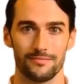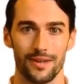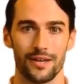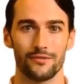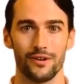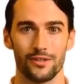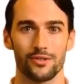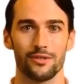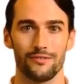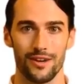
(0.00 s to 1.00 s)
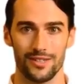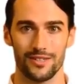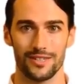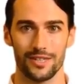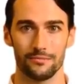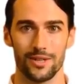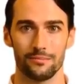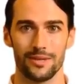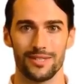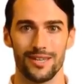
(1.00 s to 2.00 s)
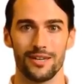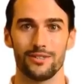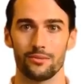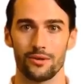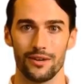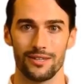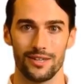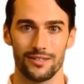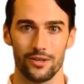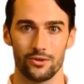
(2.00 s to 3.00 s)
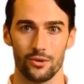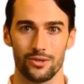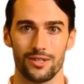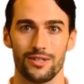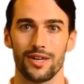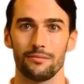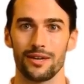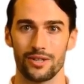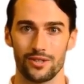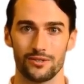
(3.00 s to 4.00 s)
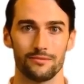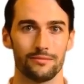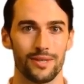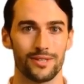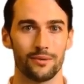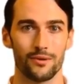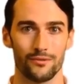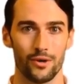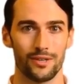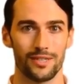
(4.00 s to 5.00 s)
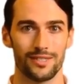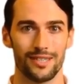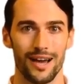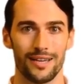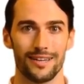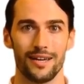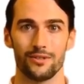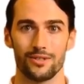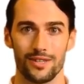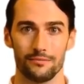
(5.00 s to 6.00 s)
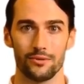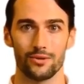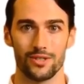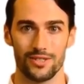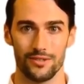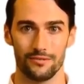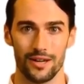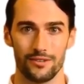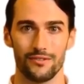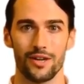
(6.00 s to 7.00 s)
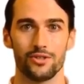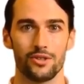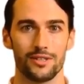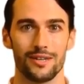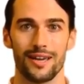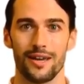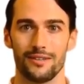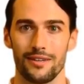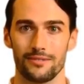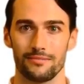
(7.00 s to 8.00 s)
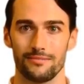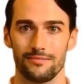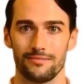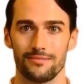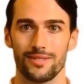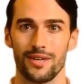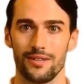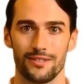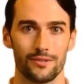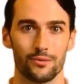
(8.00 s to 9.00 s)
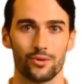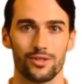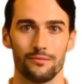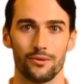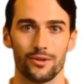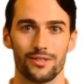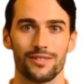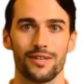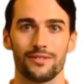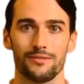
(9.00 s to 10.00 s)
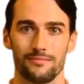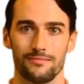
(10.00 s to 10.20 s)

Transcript: Manufacturing facility must be designed to prevent and control the contamination, mix-up of products, and errors in process of manufacturing and handling. Second and most important is